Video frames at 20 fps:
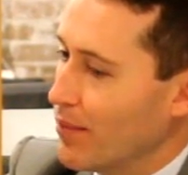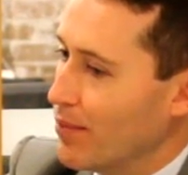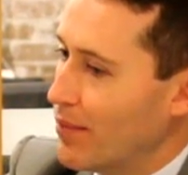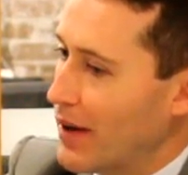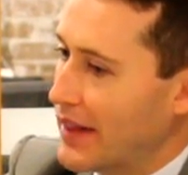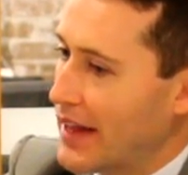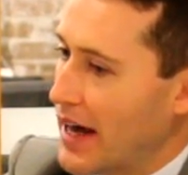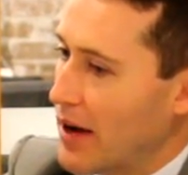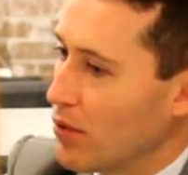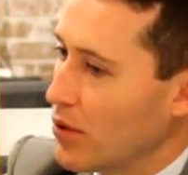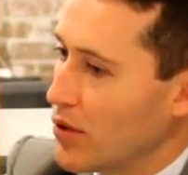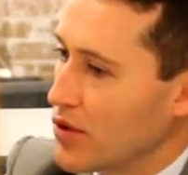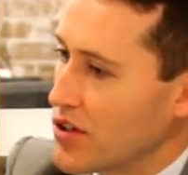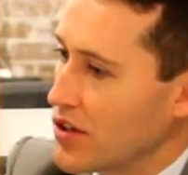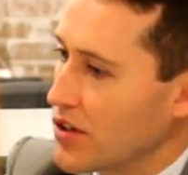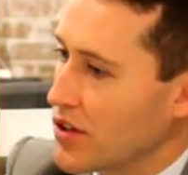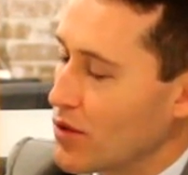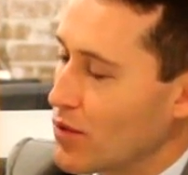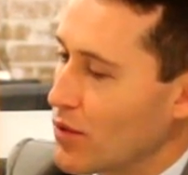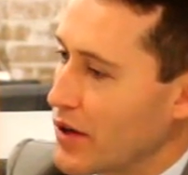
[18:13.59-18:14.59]
but that
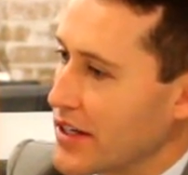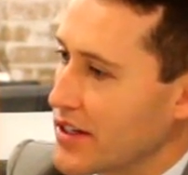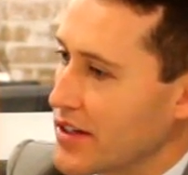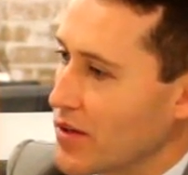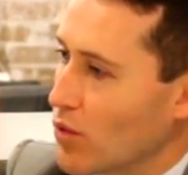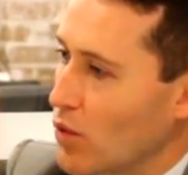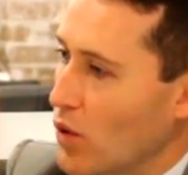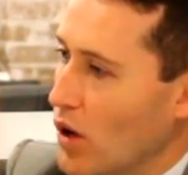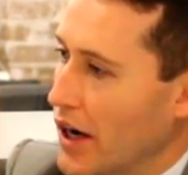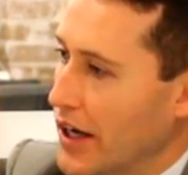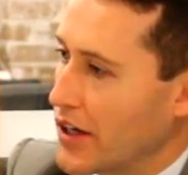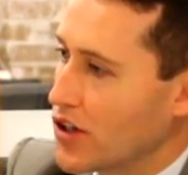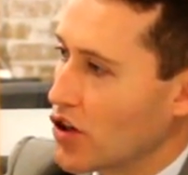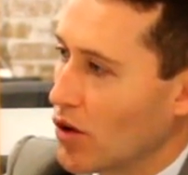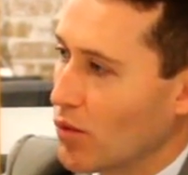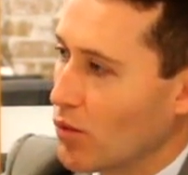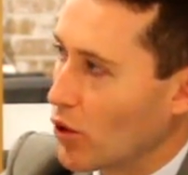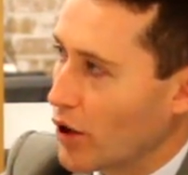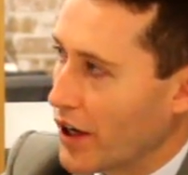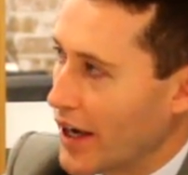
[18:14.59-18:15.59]
wasn't the reason why
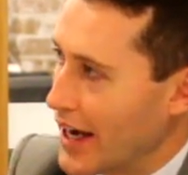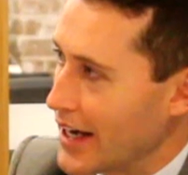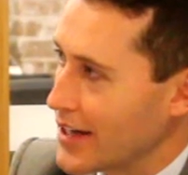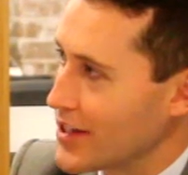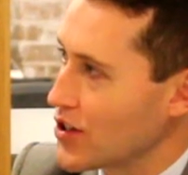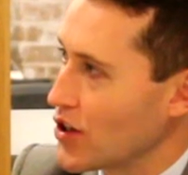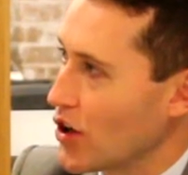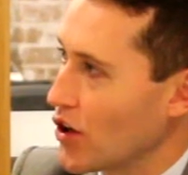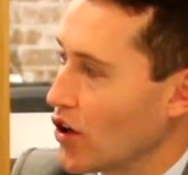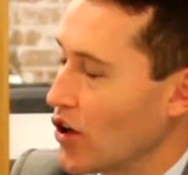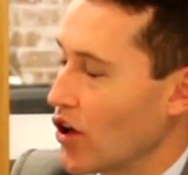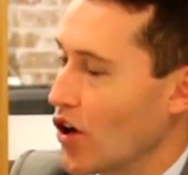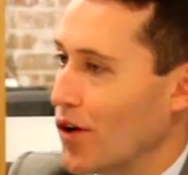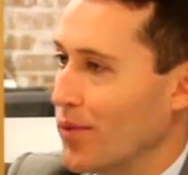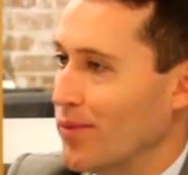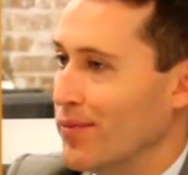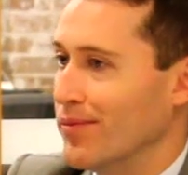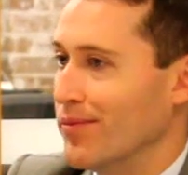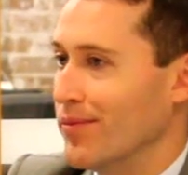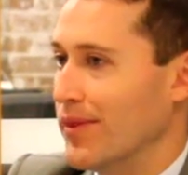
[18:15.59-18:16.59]

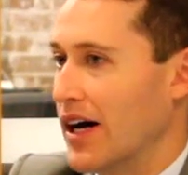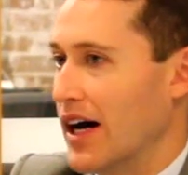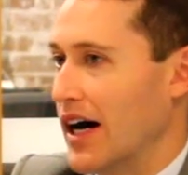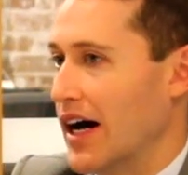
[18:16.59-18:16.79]
TomWaterhouse.com